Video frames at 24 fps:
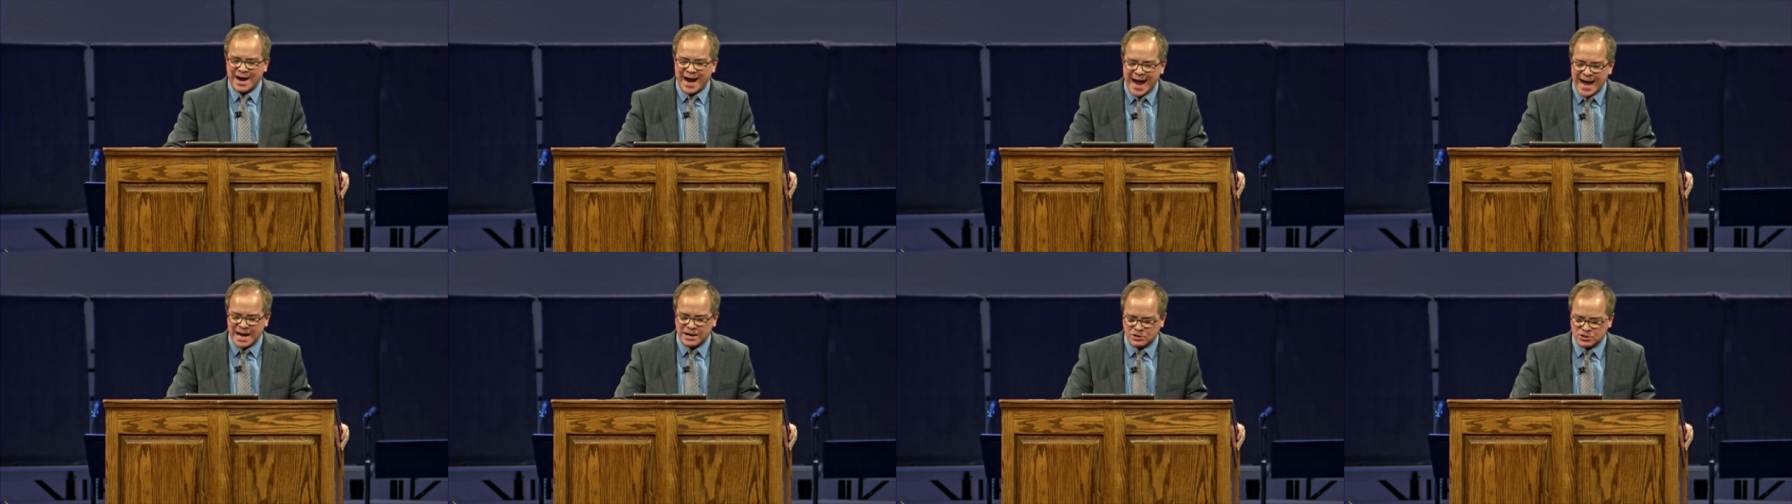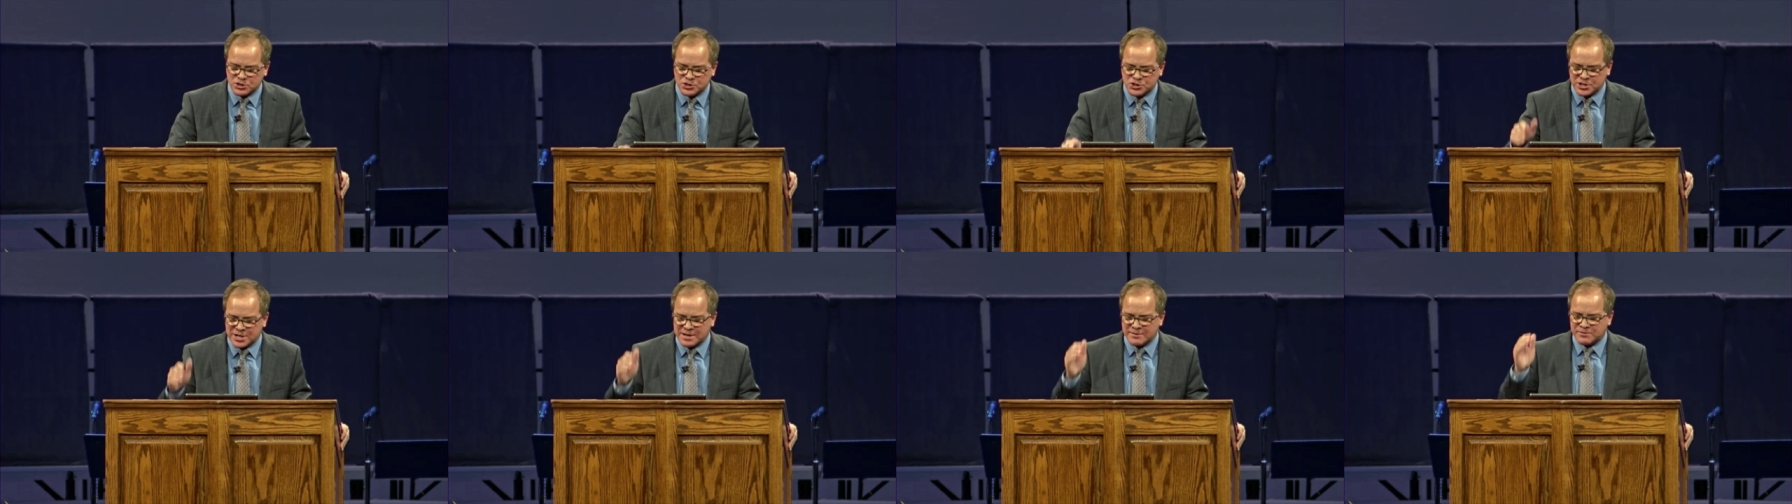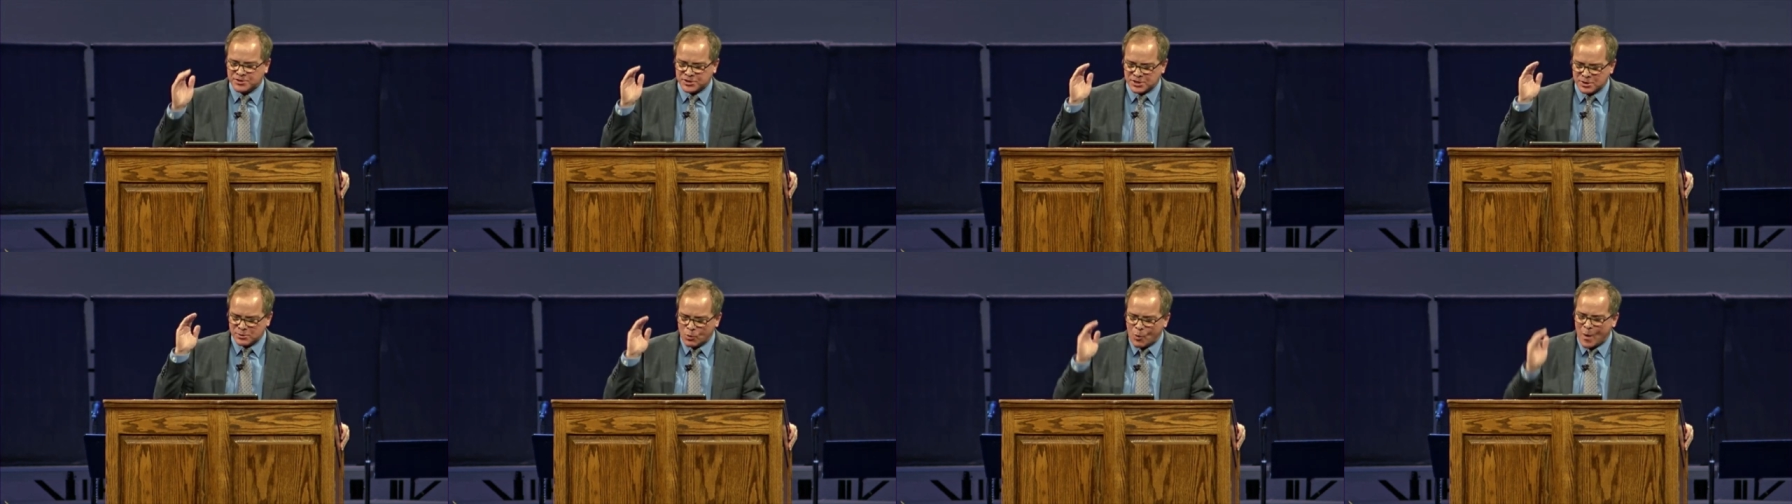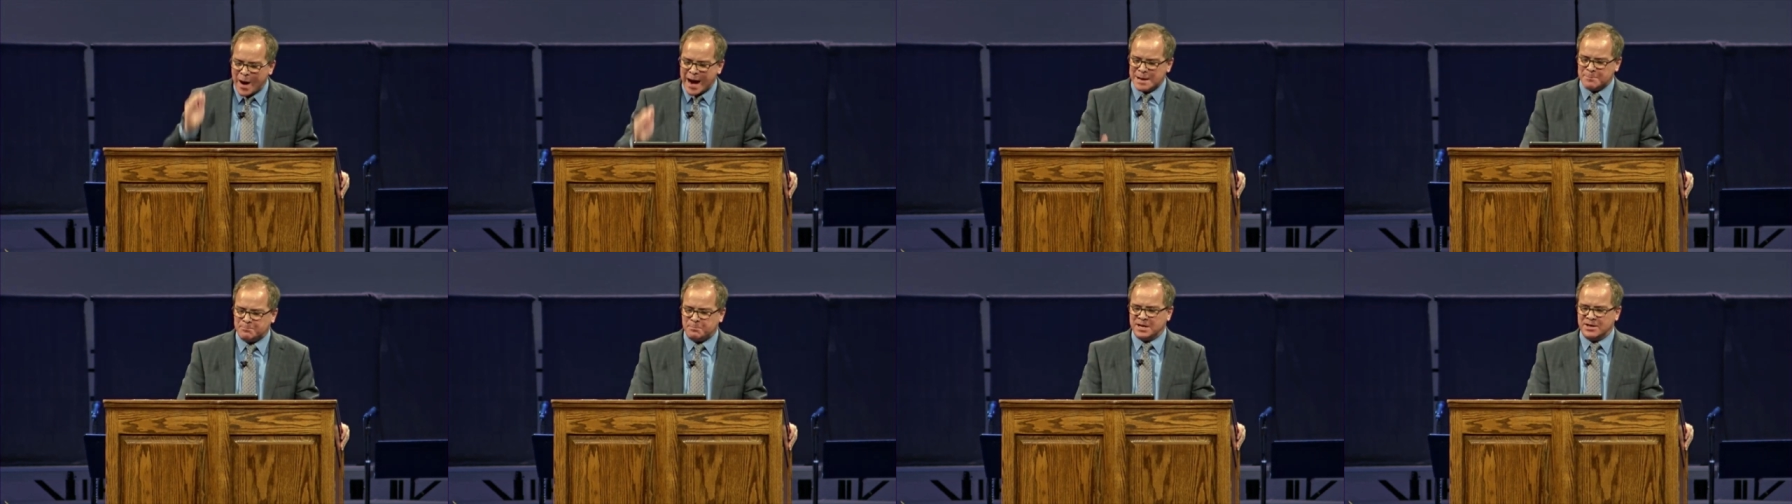handkerchiefs and
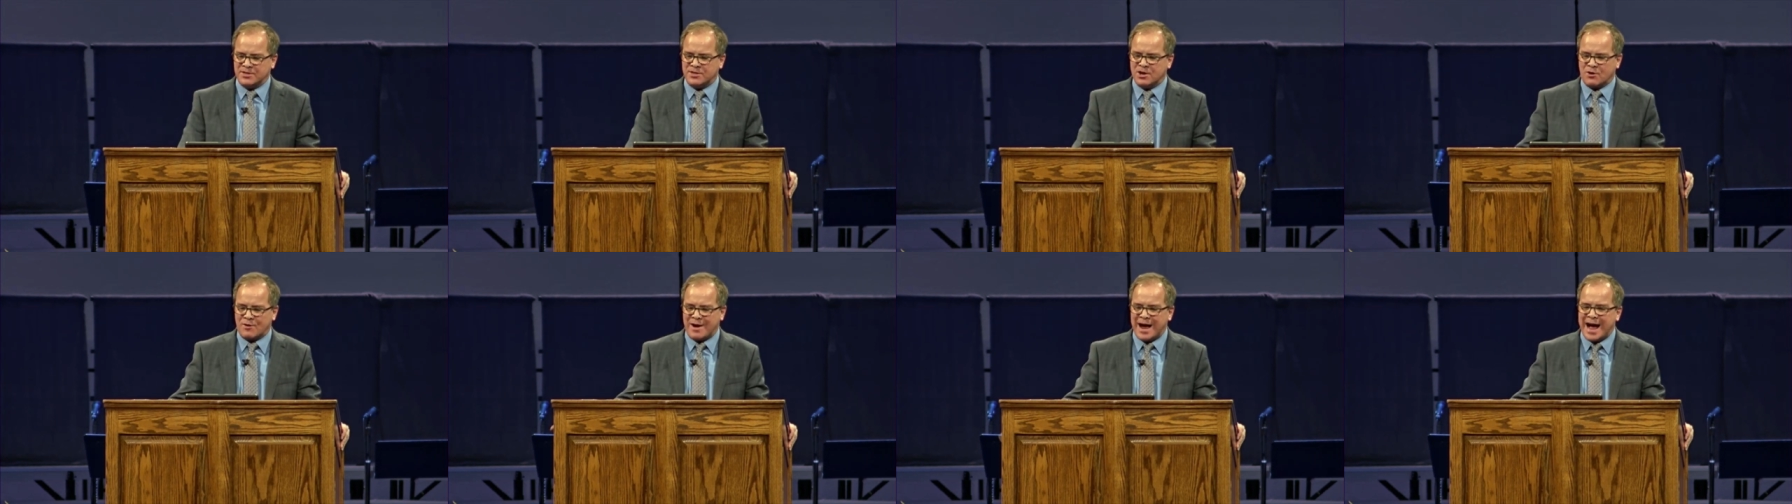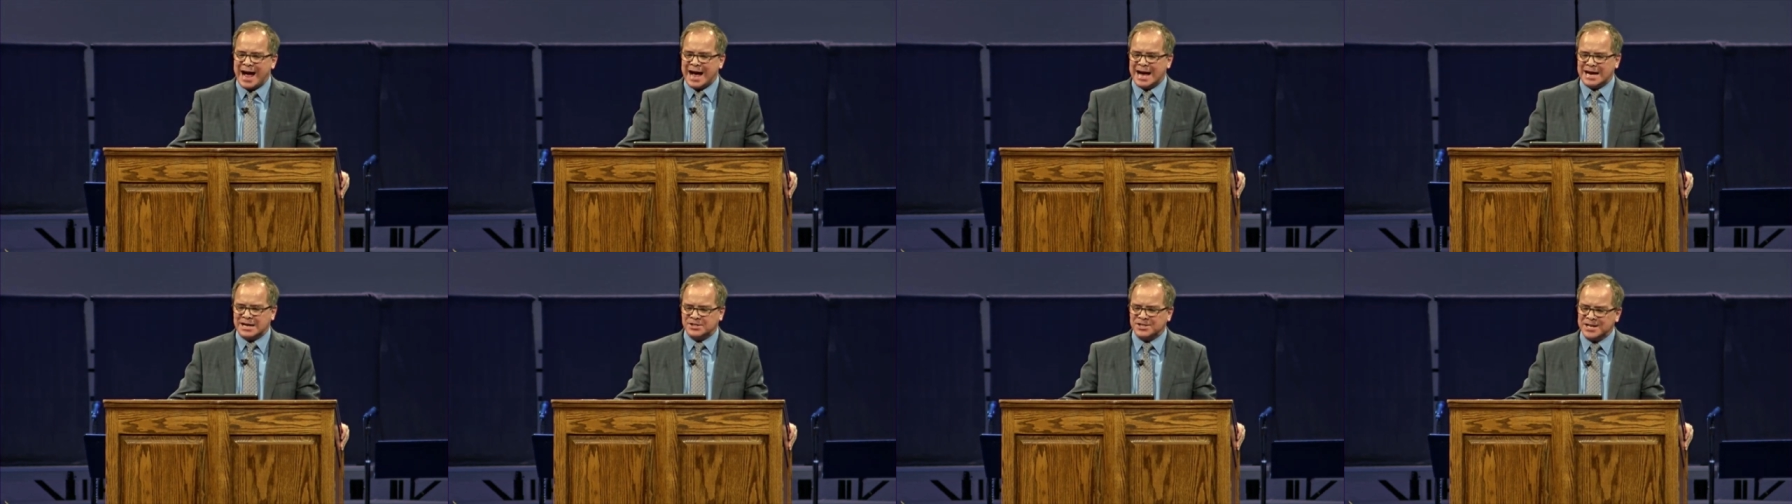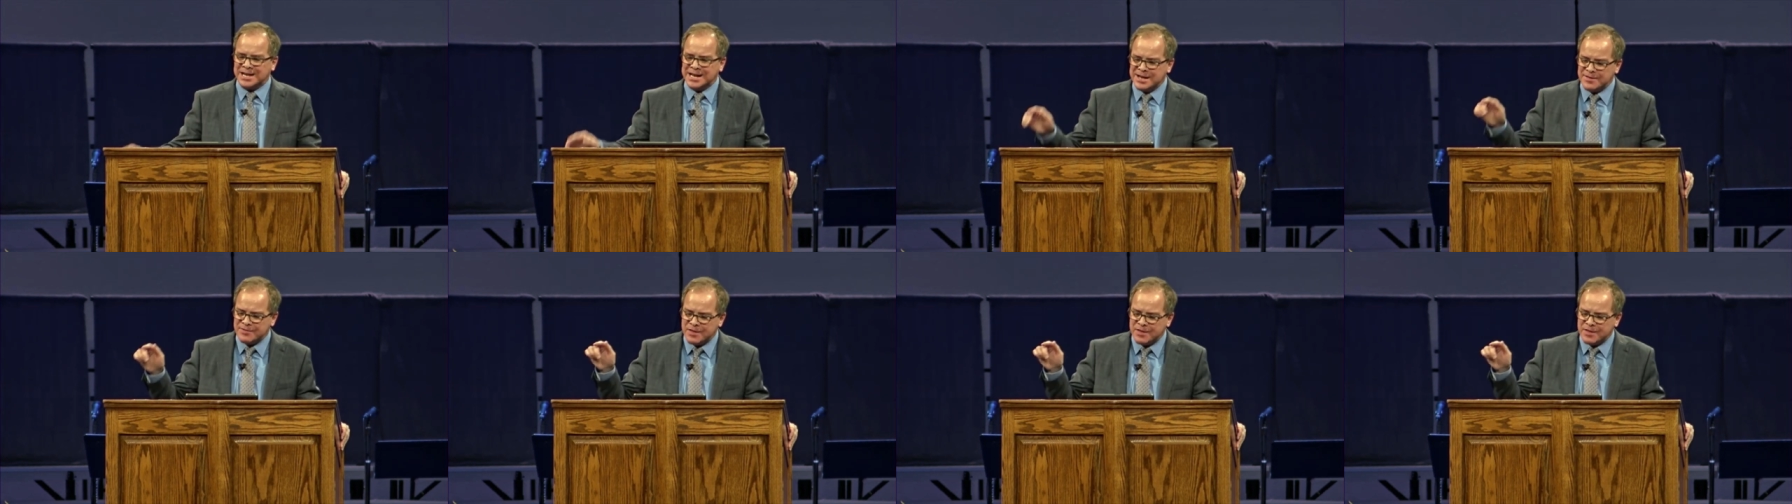wiping their eyes.